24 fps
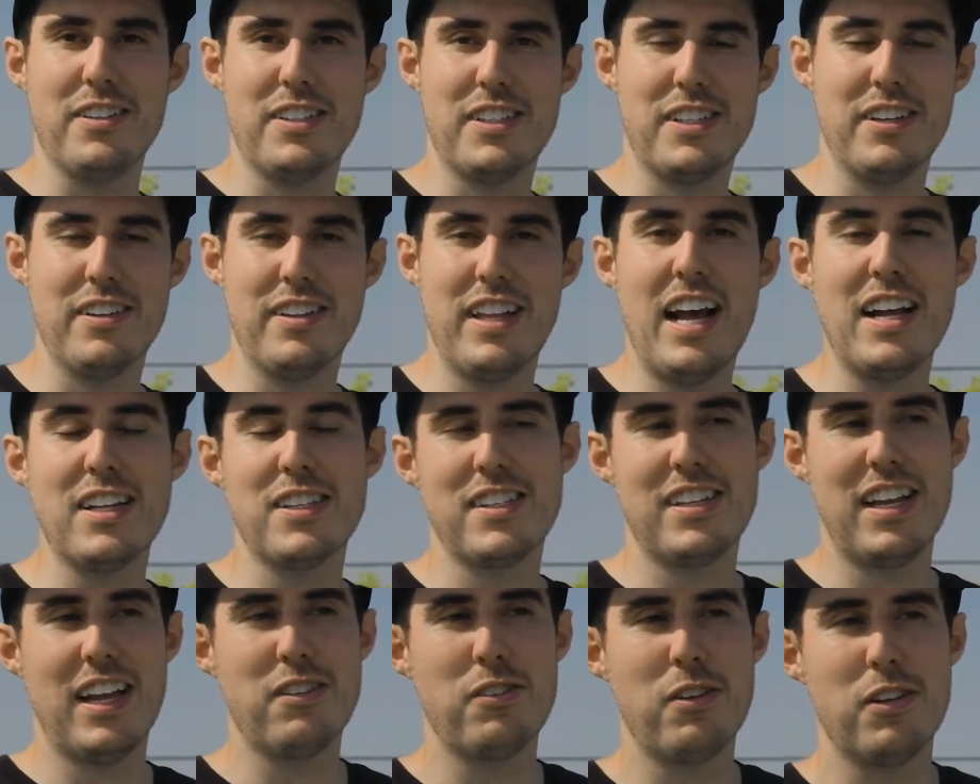So
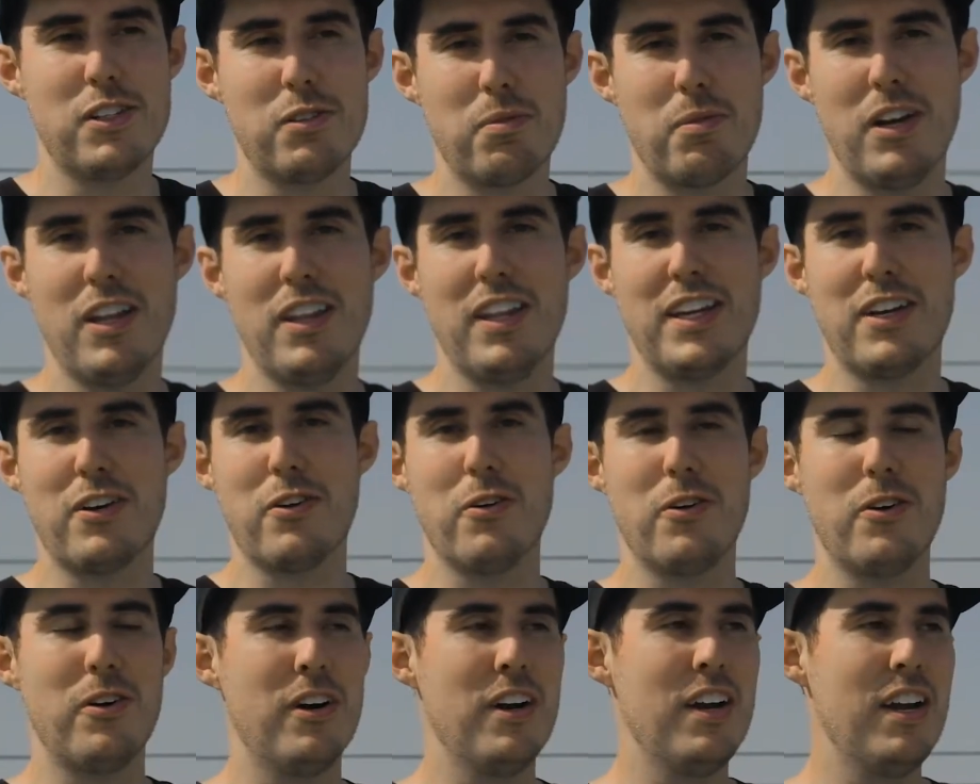that's what's really
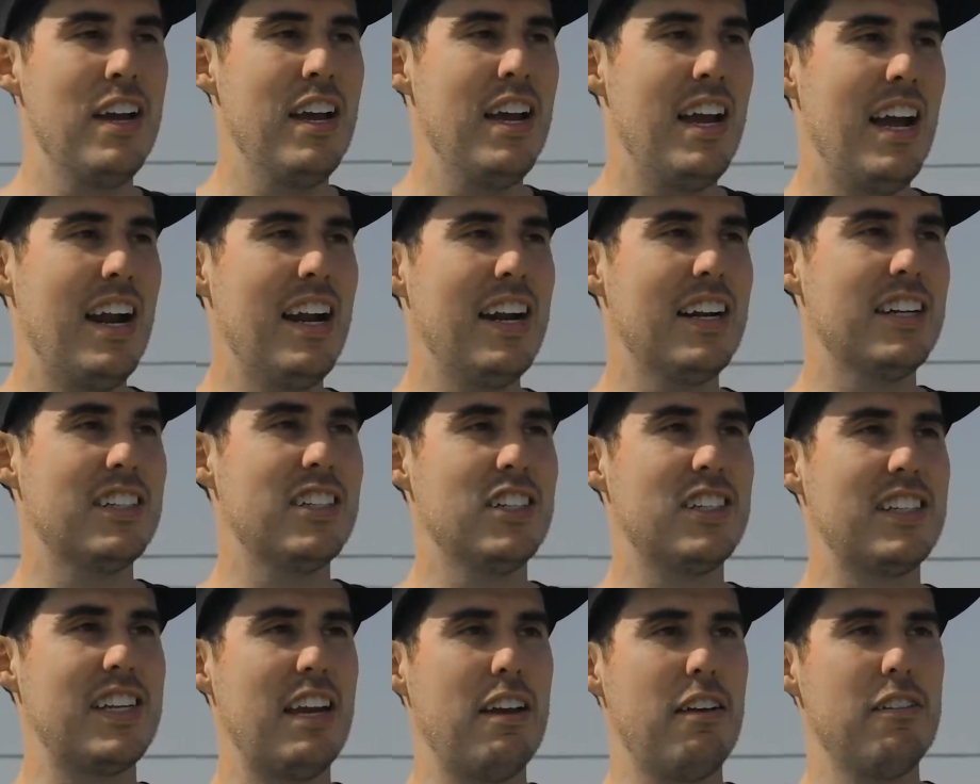cool, and it
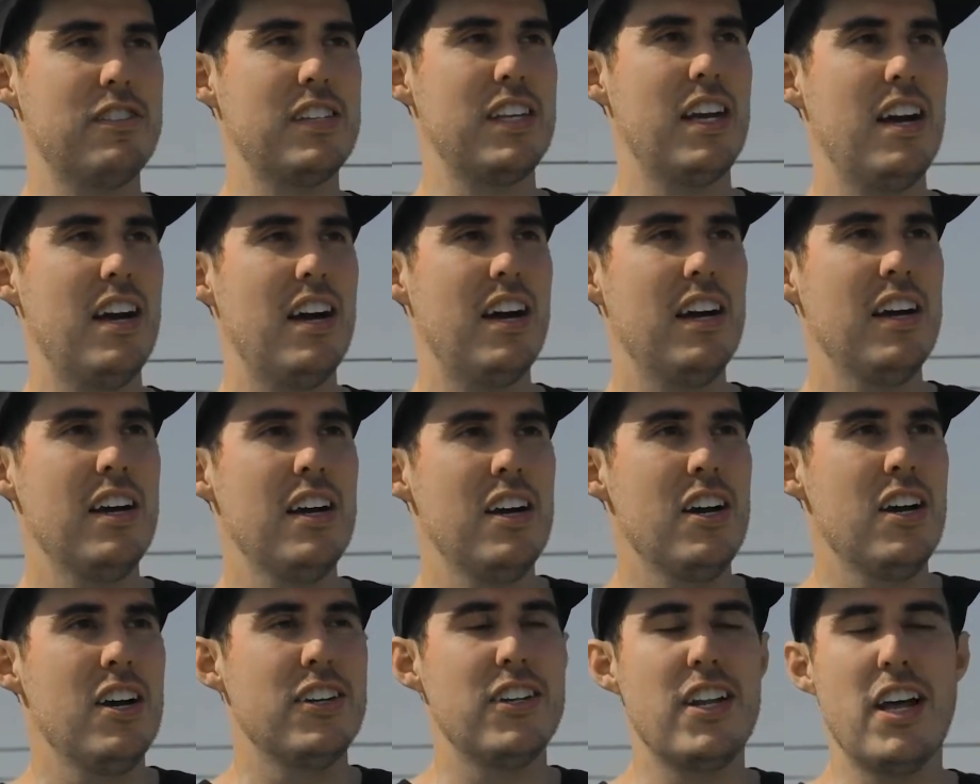just gives
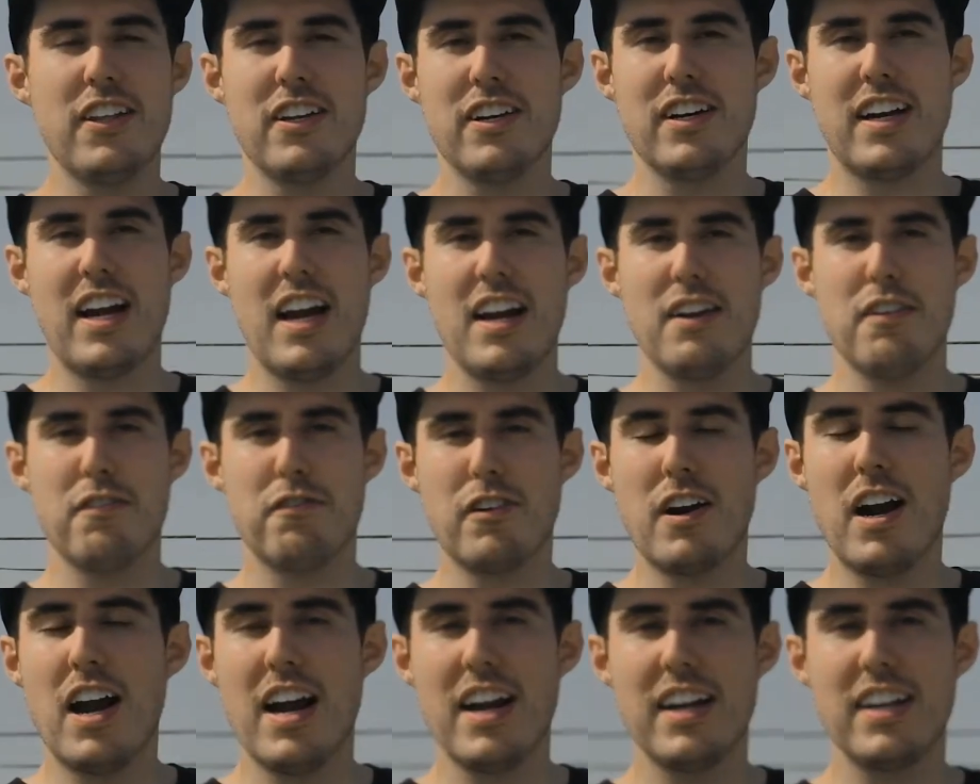another kind of
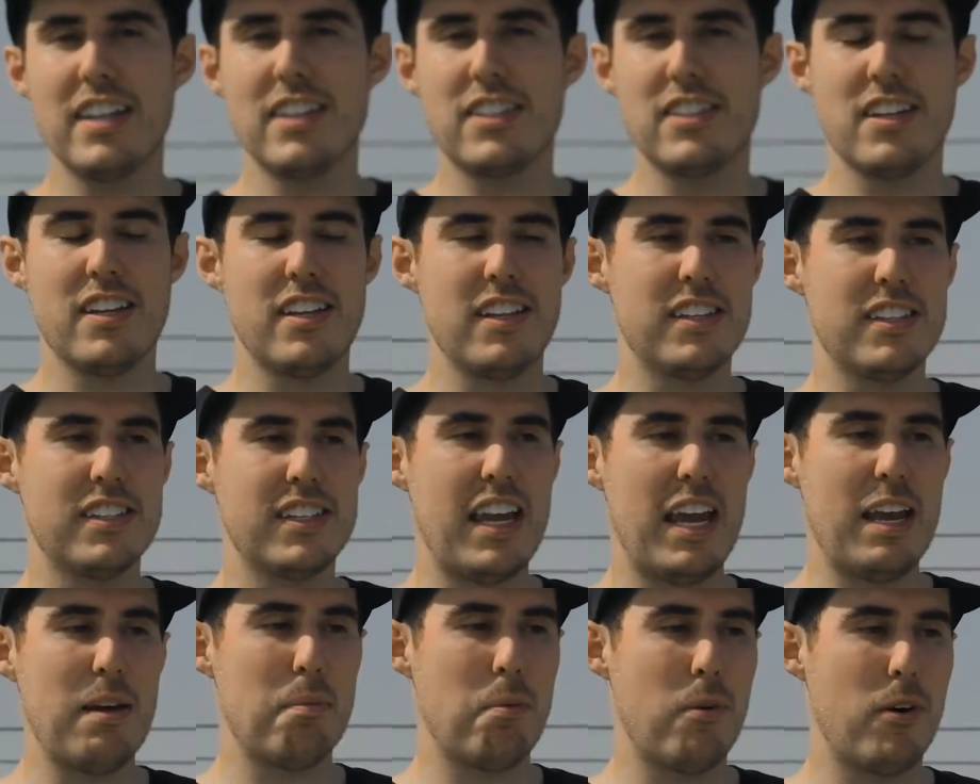variety to the
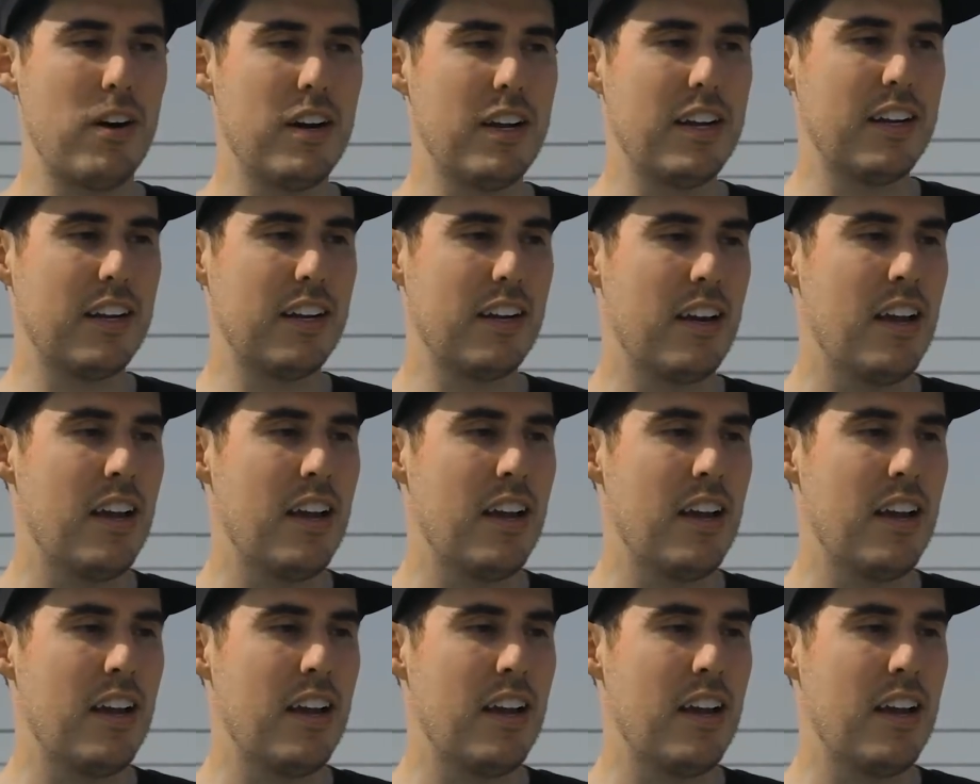skateboarding.